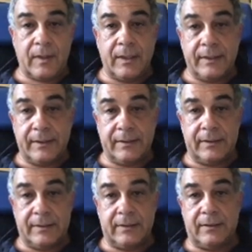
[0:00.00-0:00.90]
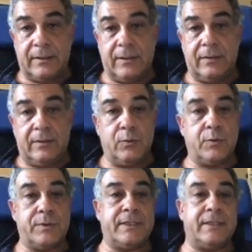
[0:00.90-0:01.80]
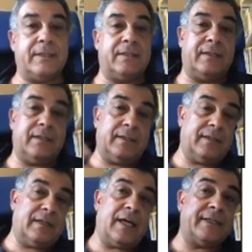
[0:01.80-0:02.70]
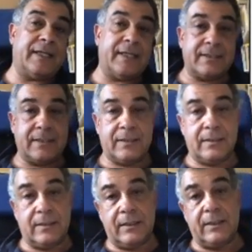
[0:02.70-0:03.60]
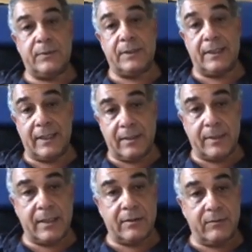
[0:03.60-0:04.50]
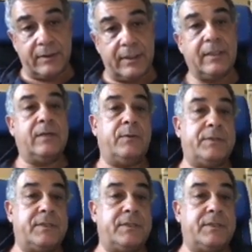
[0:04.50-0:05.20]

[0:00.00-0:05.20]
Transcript: using a high density liquid like mercury, which